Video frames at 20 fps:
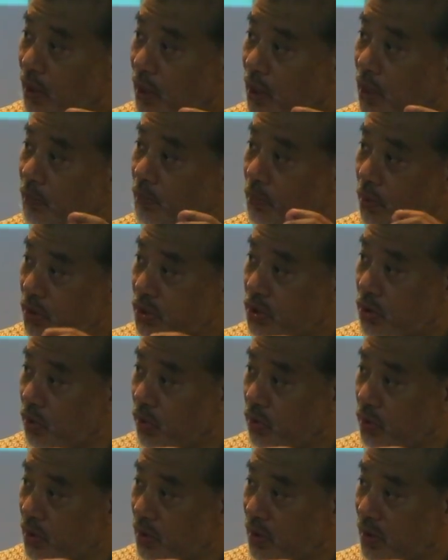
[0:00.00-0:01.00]
in
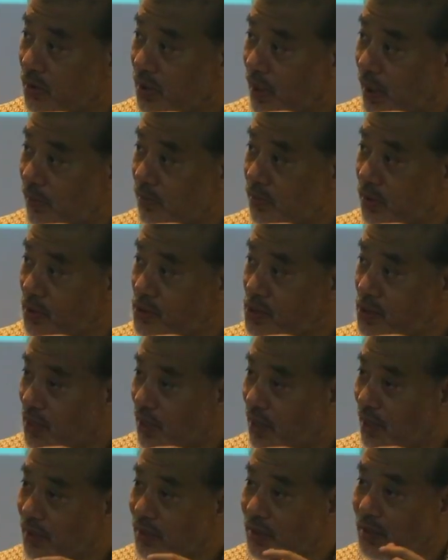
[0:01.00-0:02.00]
post-colonial times
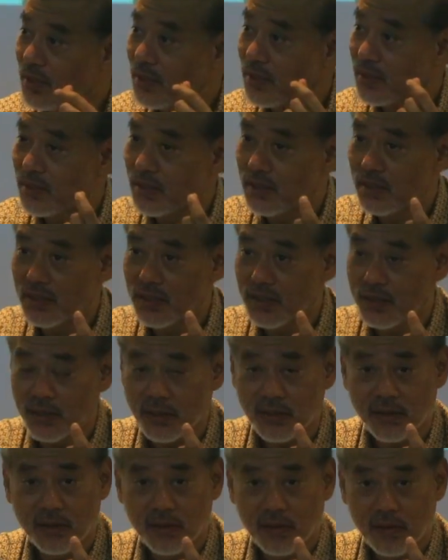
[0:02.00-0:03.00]
under the